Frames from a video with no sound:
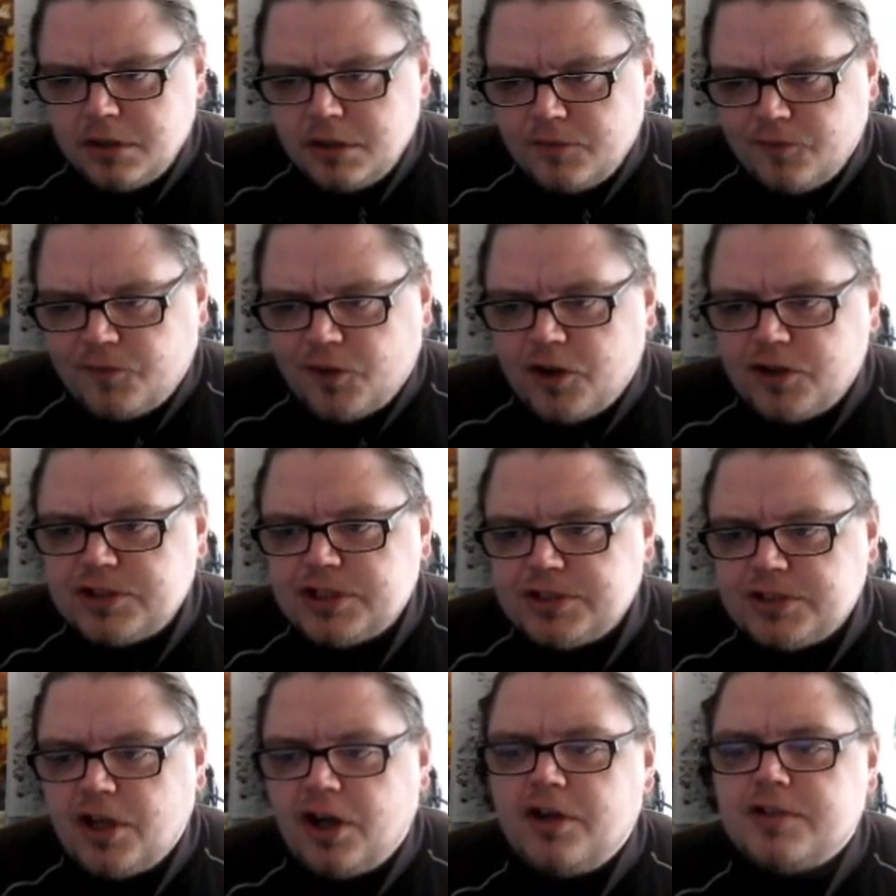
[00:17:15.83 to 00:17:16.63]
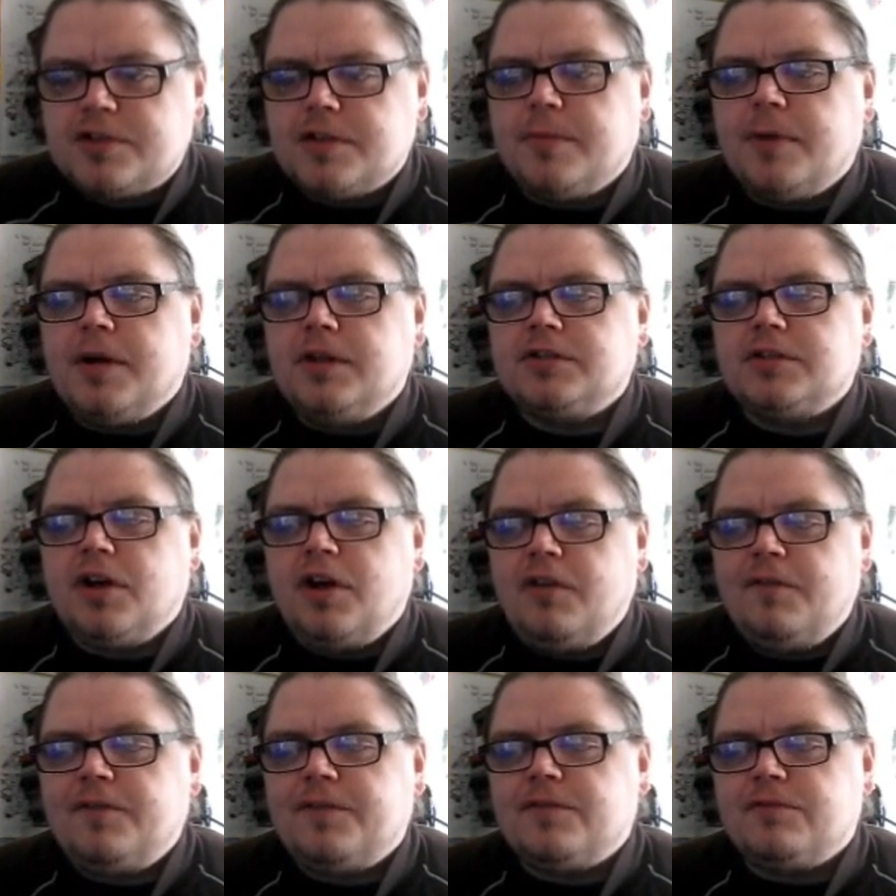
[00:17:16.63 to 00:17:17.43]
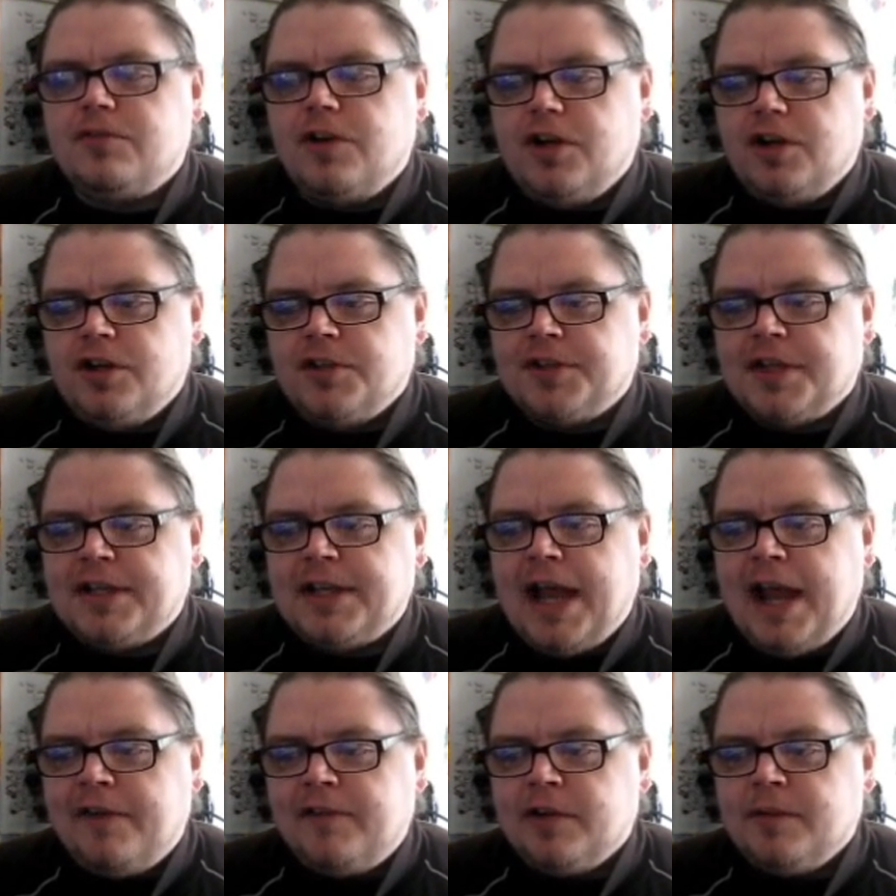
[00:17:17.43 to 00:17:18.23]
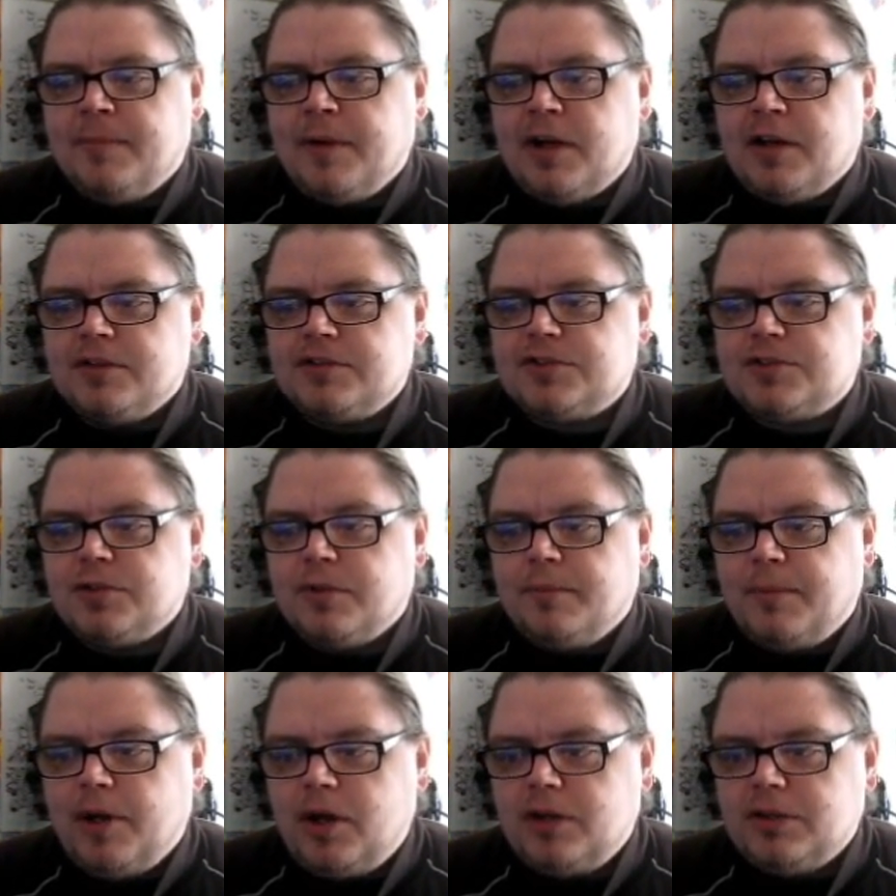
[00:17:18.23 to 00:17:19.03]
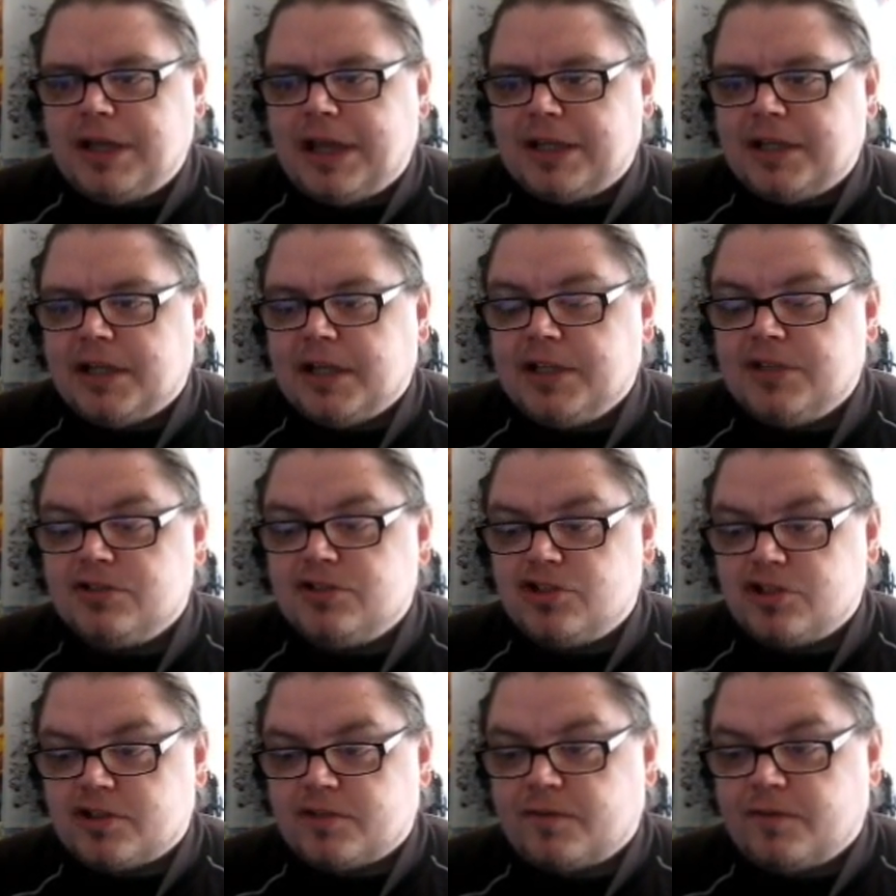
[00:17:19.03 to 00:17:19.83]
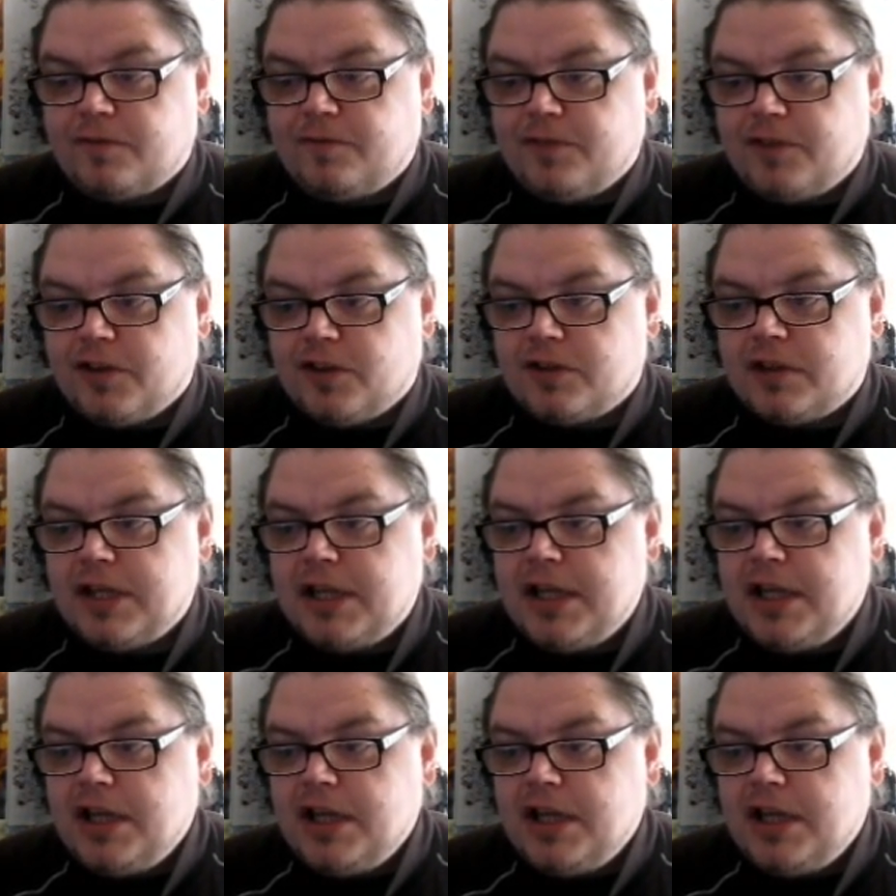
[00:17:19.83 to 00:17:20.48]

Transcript: Forces Autobots off the road and aerial bots to abort landings just for fun.